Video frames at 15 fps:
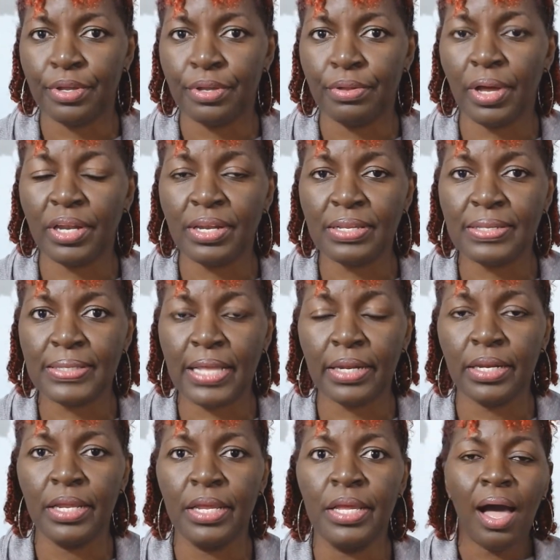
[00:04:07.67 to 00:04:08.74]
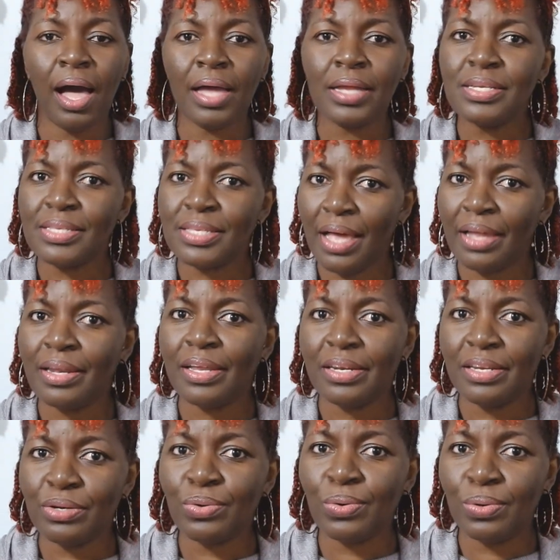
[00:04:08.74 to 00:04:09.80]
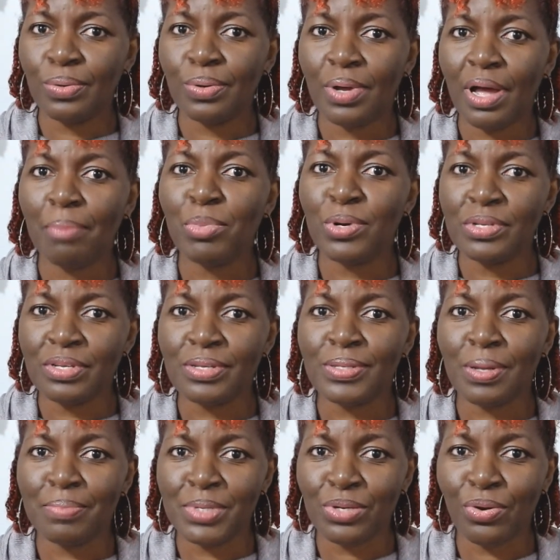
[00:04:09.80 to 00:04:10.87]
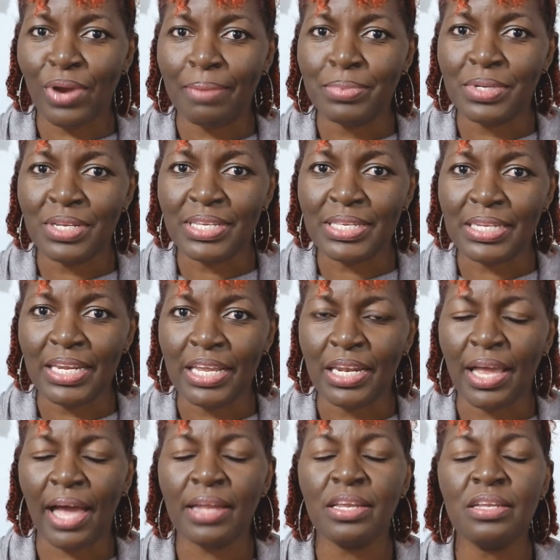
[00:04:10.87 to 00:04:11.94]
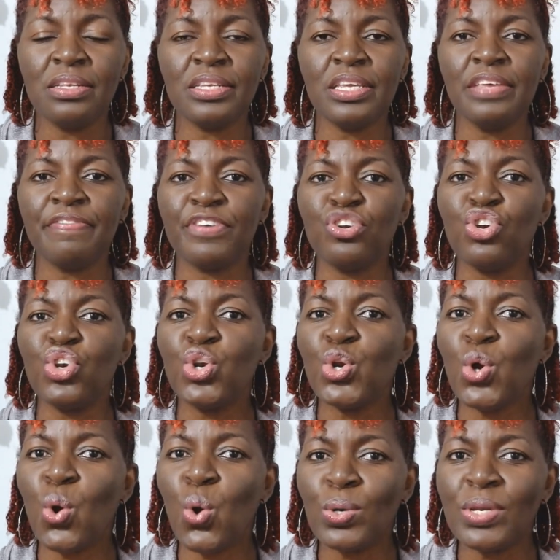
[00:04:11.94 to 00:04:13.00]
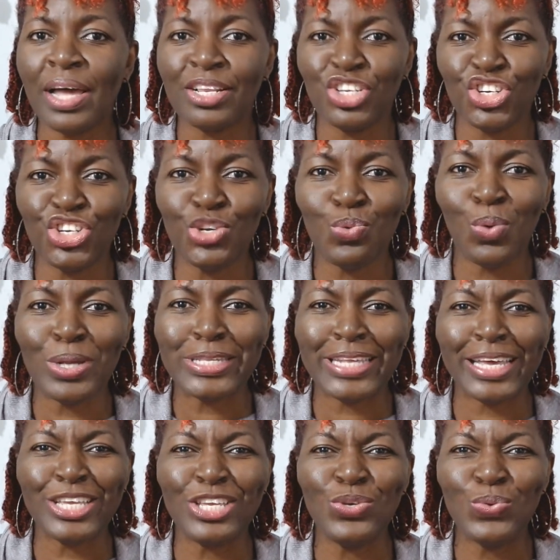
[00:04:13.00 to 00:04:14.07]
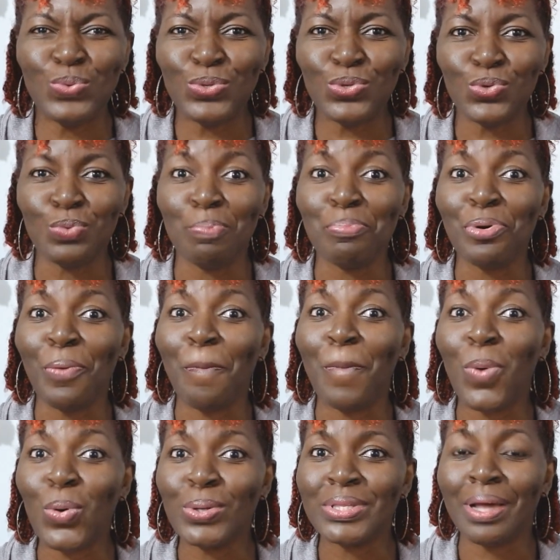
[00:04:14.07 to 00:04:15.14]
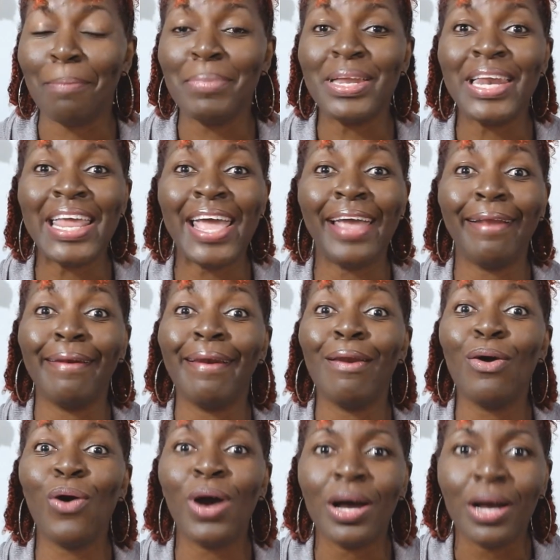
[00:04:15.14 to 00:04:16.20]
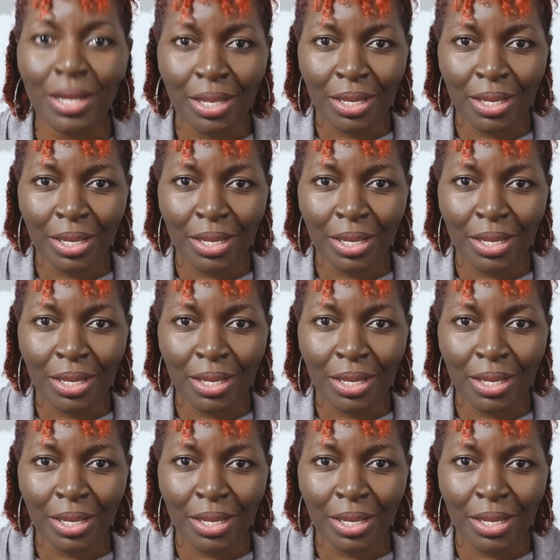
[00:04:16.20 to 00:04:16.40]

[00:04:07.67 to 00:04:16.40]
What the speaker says: You understand? I decided, you know, I'm going to subscribe to this lady. I didn't even know that she was a YouTube promoter. I mean, no.